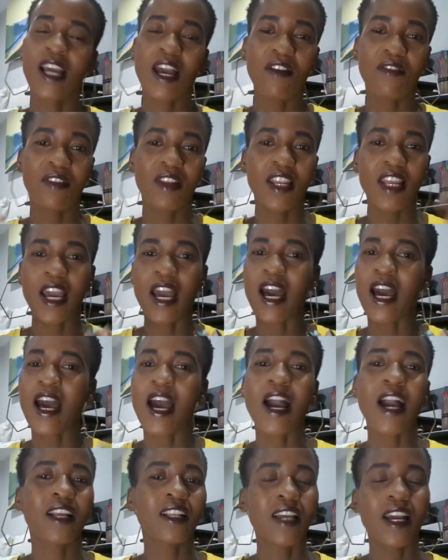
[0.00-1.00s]
I really
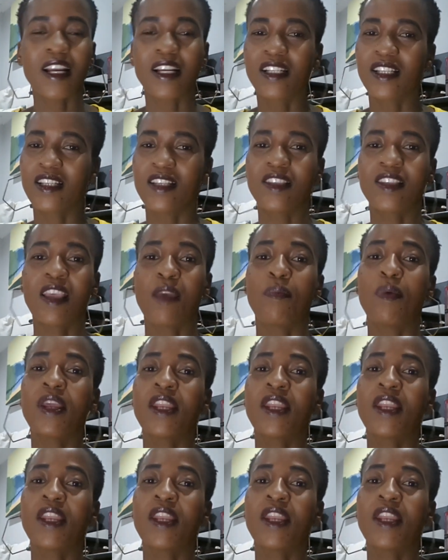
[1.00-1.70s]
am disturbed